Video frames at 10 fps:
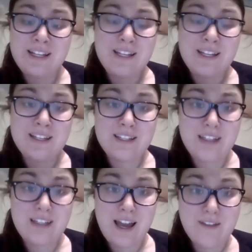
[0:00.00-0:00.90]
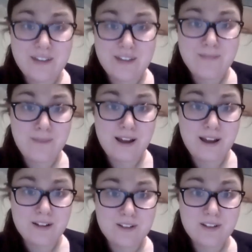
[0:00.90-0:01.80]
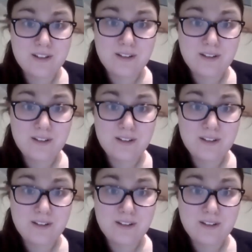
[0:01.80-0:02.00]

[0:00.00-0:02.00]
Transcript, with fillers: needed to have an impact.